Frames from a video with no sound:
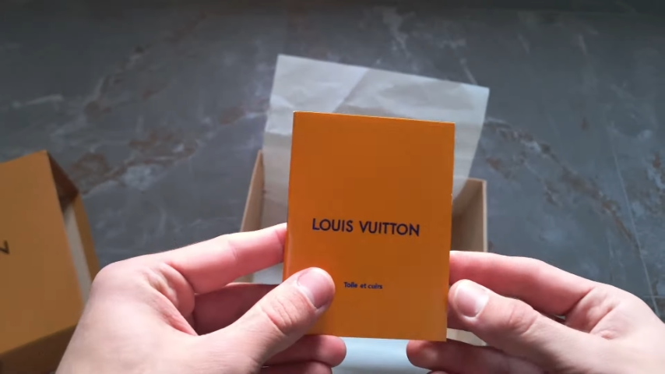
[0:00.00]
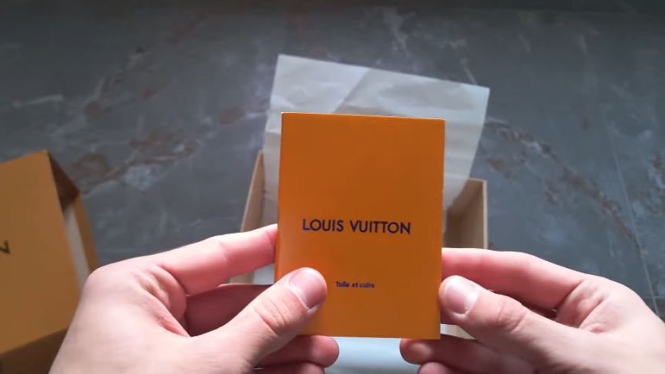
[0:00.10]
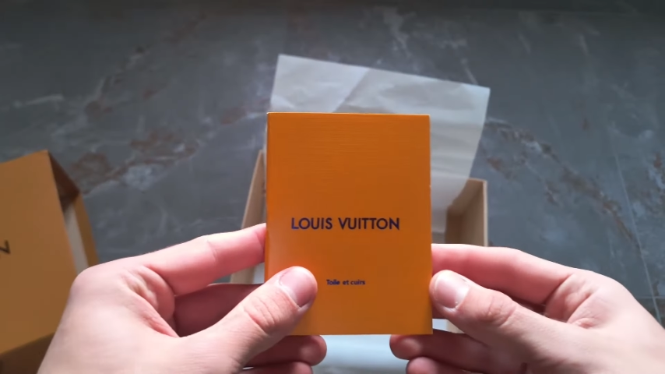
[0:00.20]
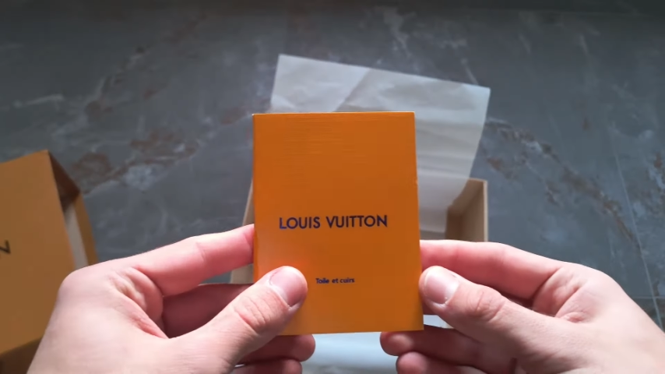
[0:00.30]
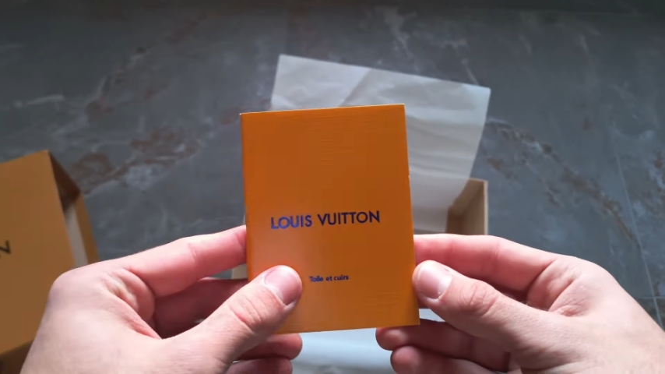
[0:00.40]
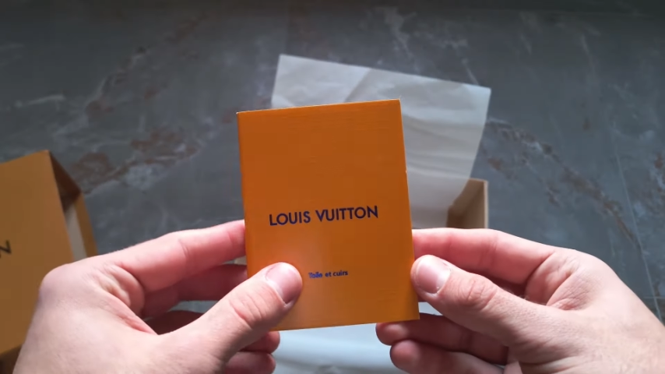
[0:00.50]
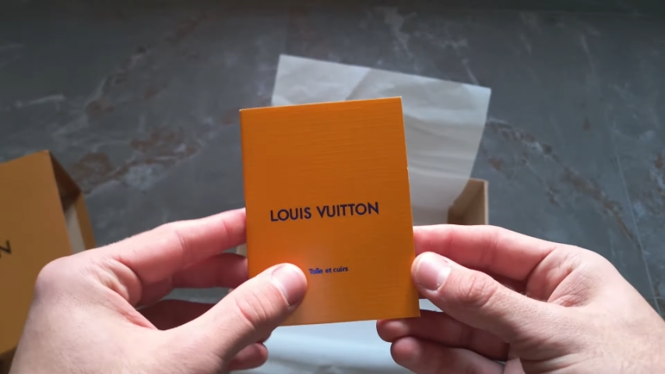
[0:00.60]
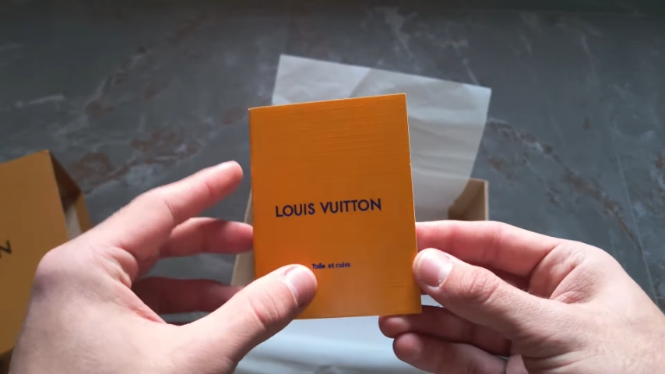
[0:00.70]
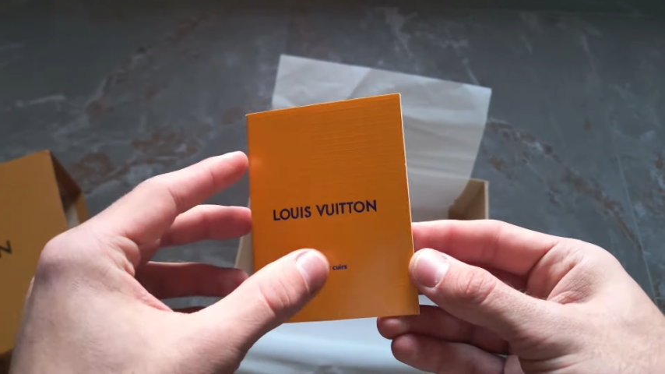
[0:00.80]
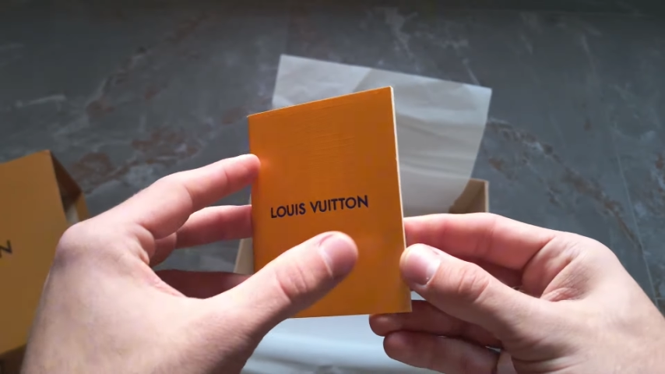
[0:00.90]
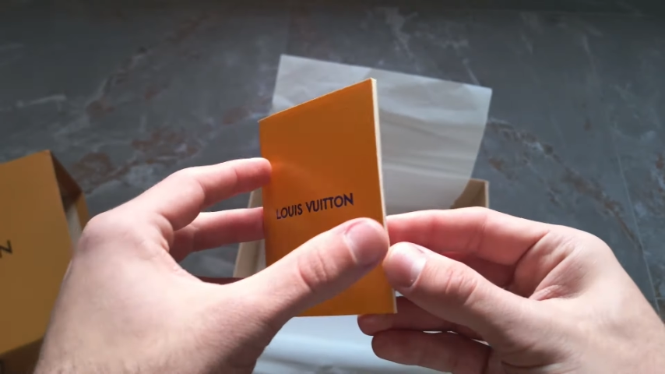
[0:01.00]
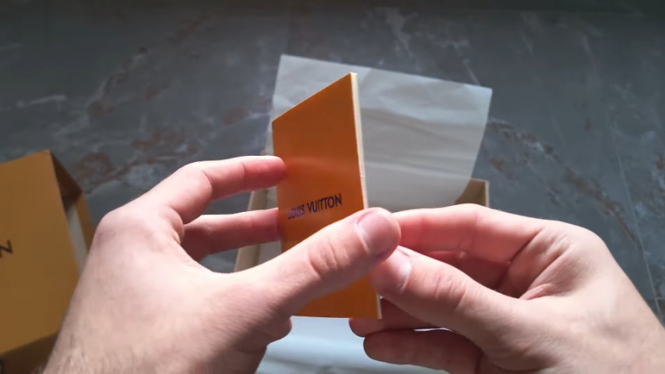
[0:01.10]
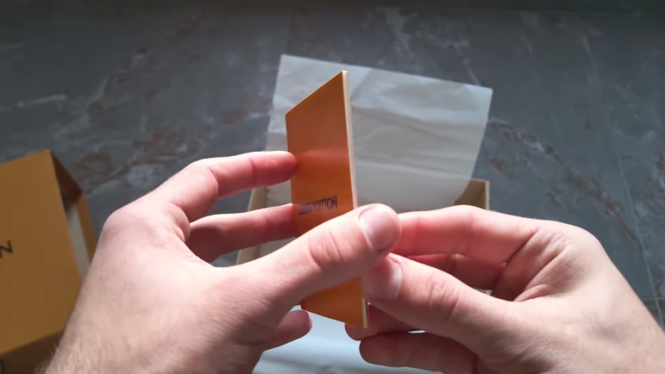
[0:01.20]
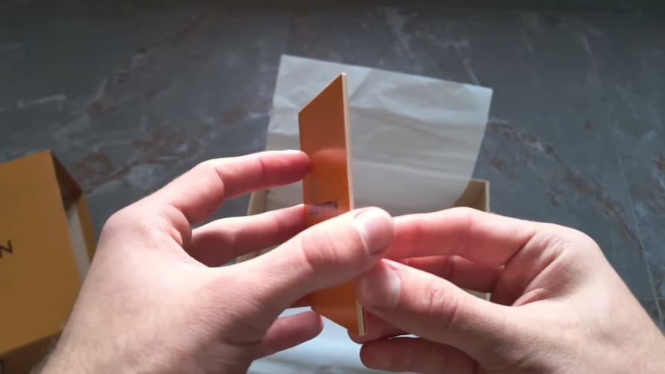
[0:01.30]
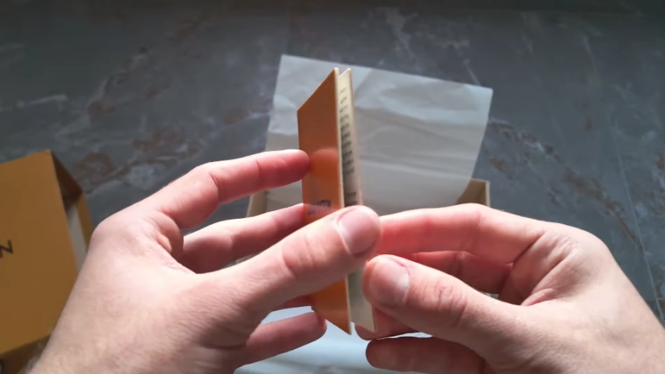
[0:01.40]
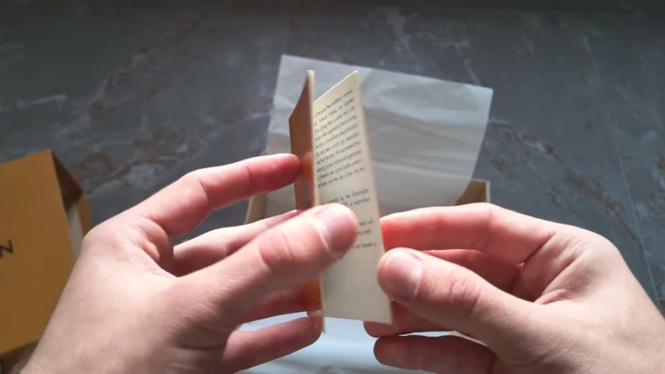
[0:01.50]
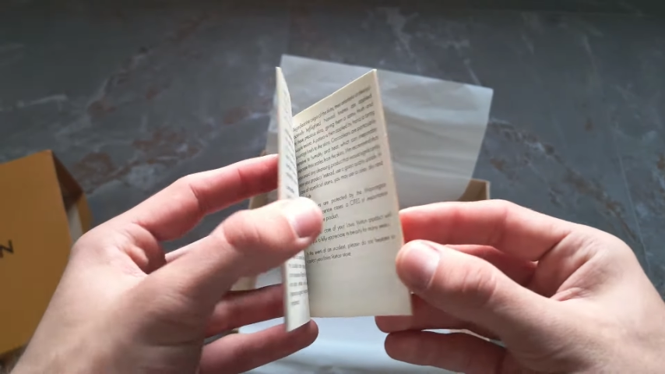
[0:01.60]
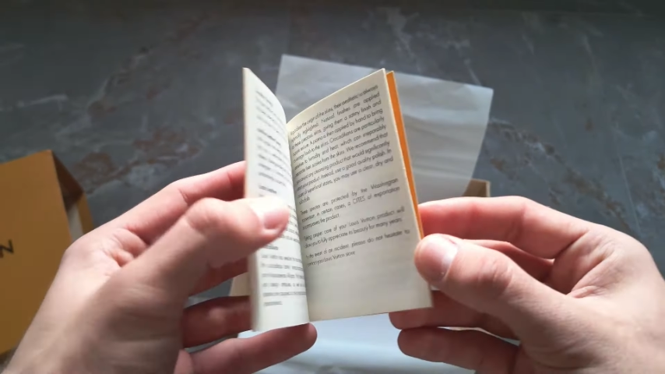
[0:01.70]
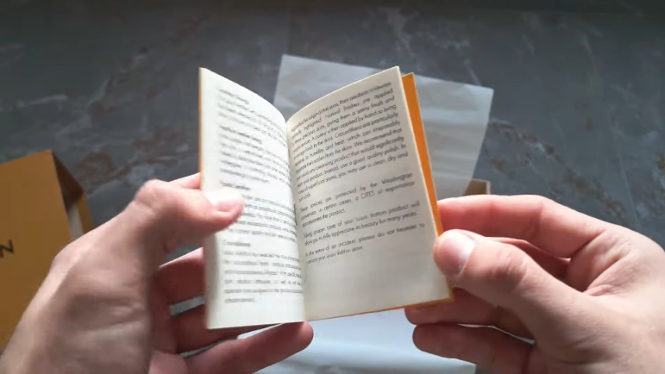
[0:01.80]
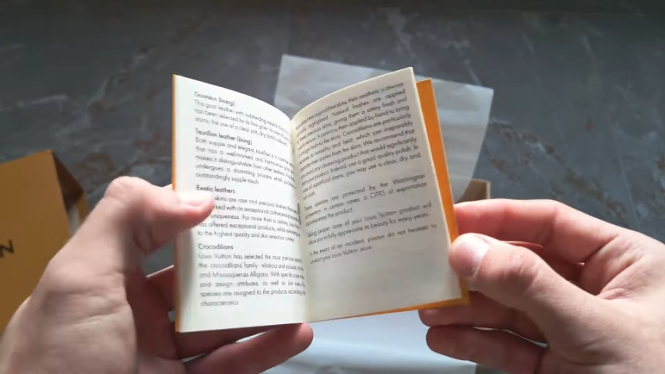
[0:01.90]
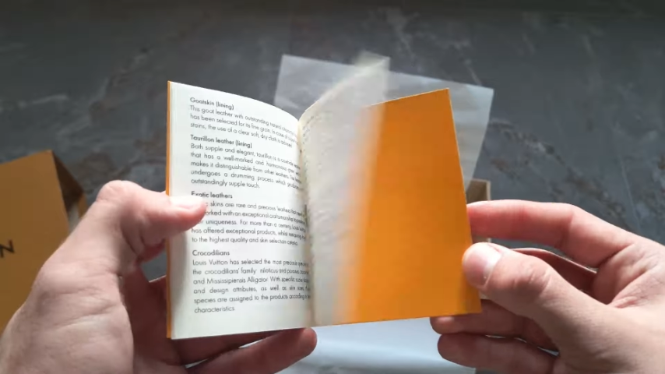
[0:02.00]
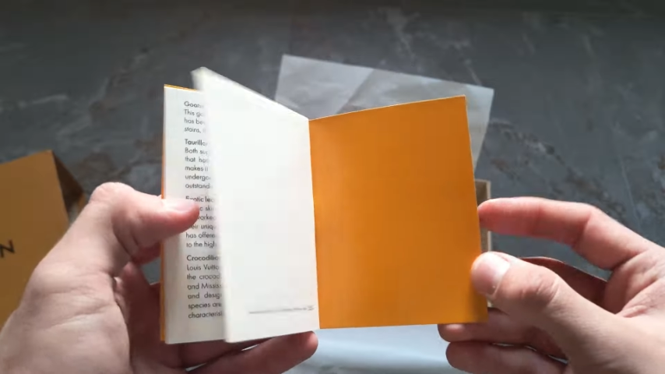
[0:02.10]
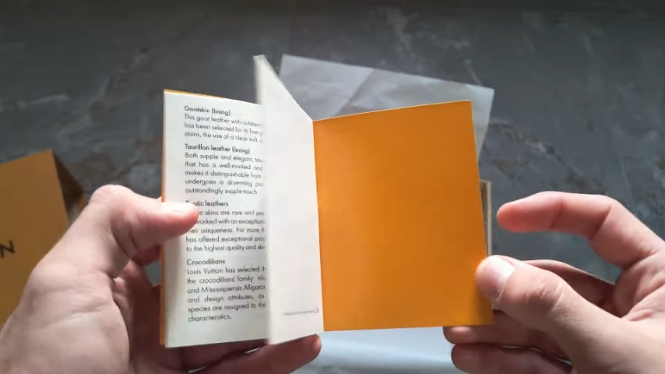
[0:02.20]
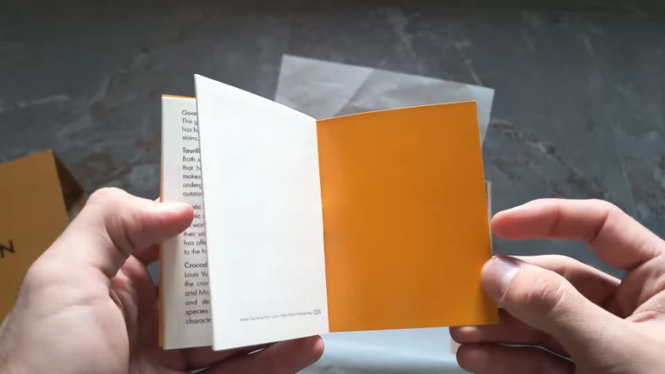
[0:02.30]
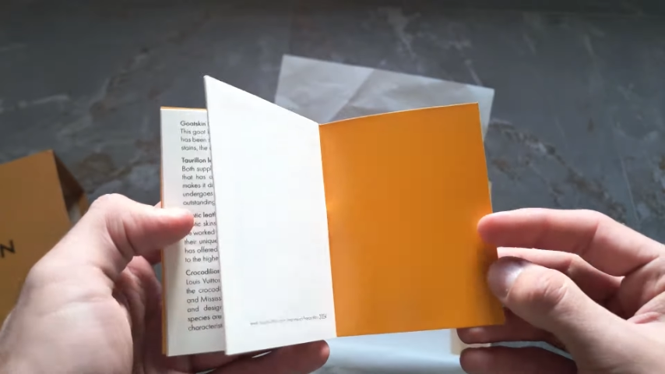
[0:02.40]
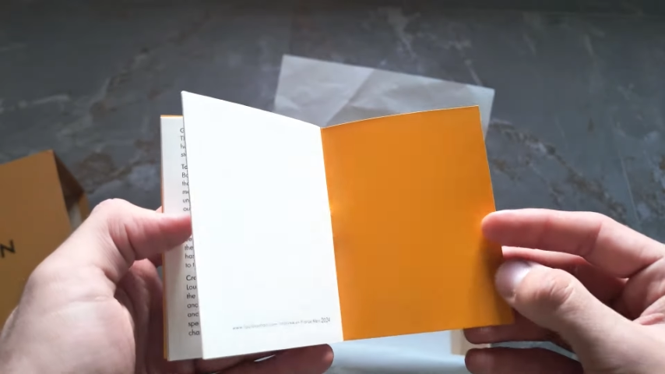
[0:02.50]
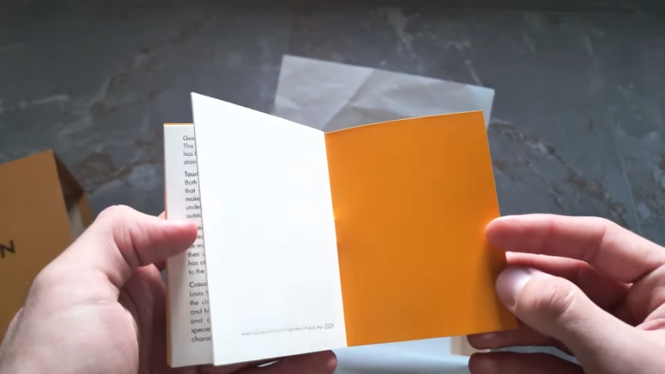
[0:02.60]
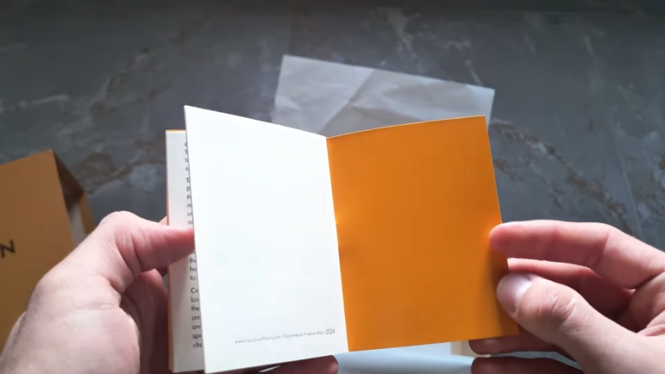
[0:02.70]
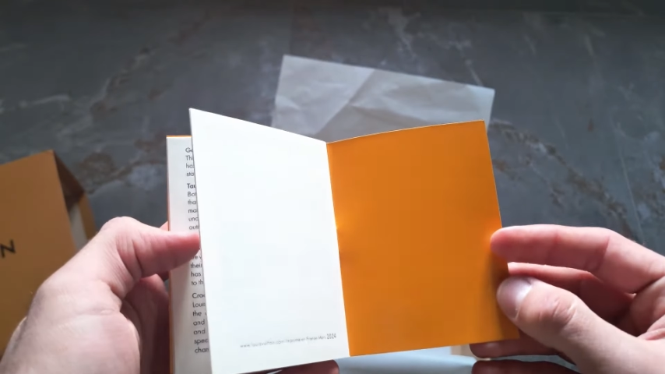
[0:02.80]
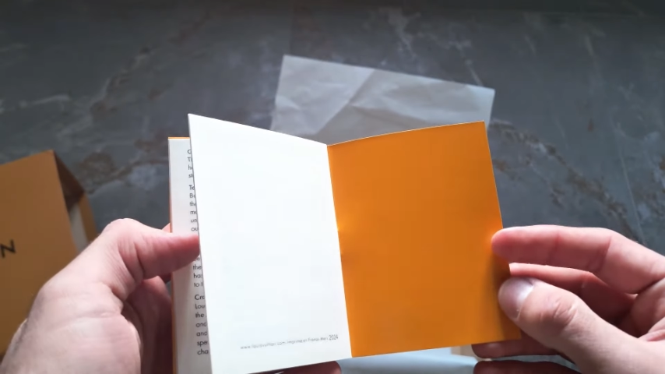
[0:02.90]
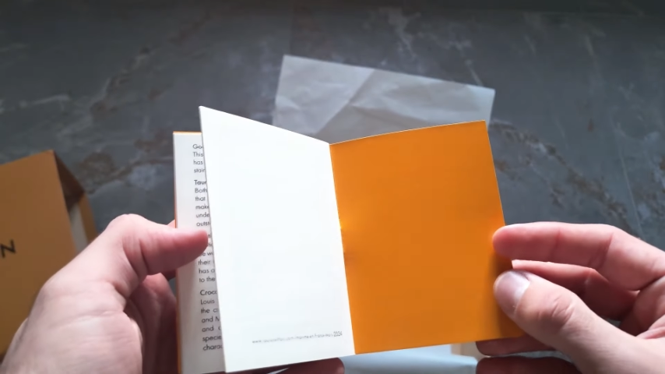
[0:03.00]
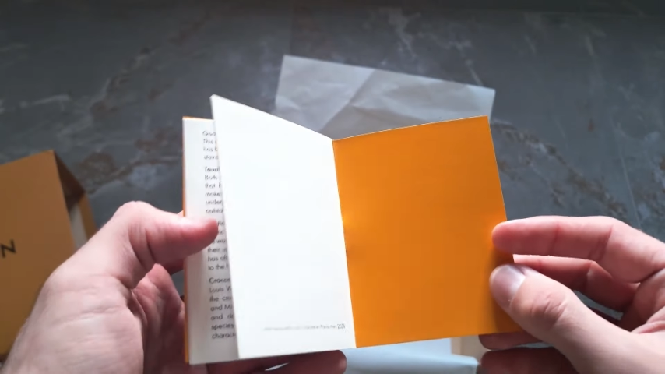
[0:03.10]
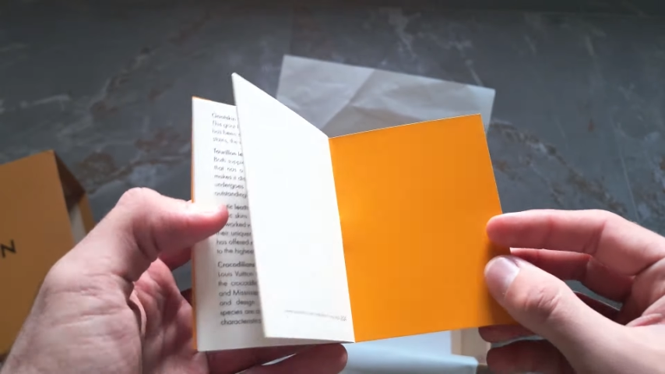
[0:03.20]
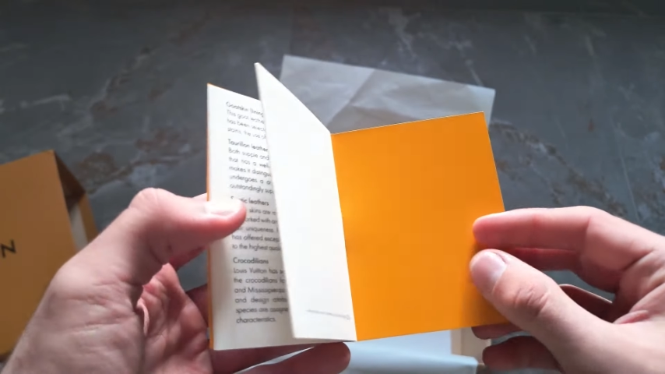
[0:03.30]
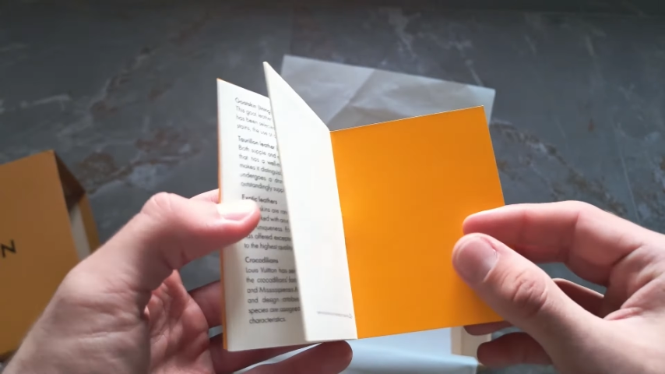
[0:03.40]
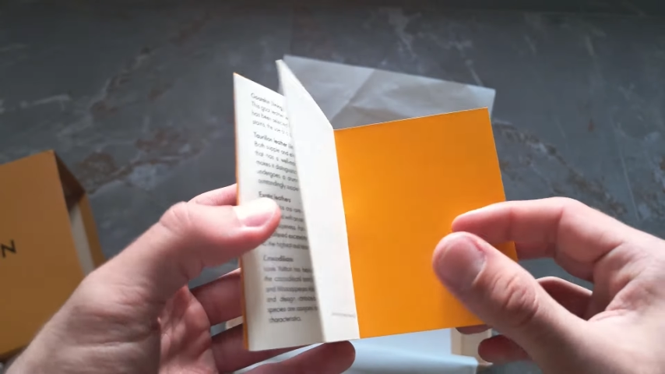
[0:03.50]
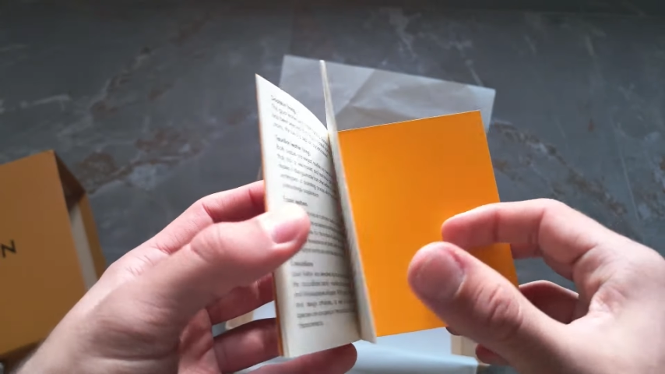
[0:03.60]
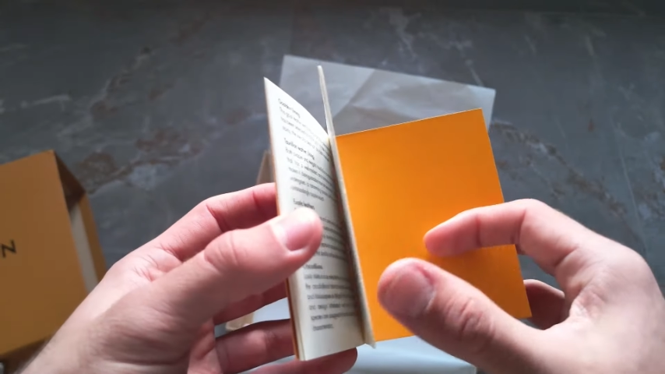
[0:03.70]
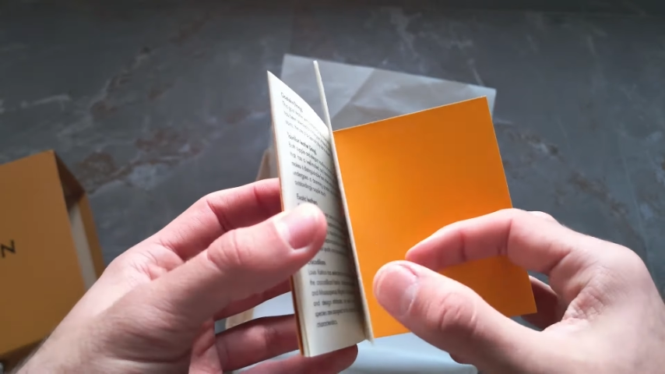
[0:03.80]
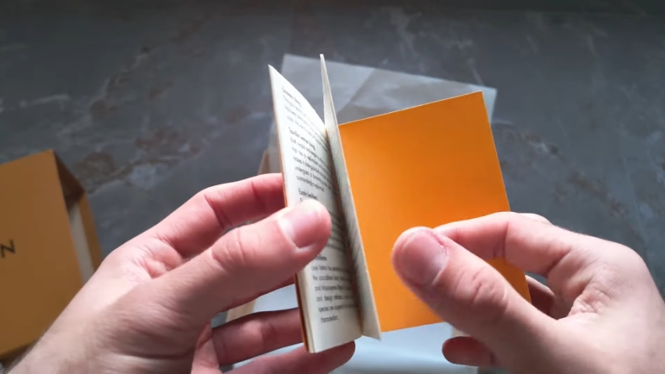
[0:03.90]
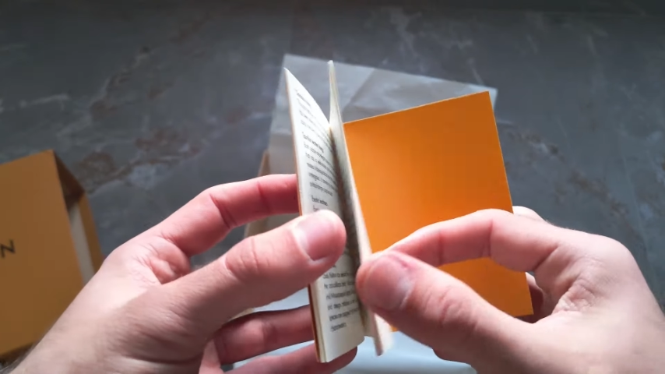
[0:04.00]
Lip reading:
(no speaker visible)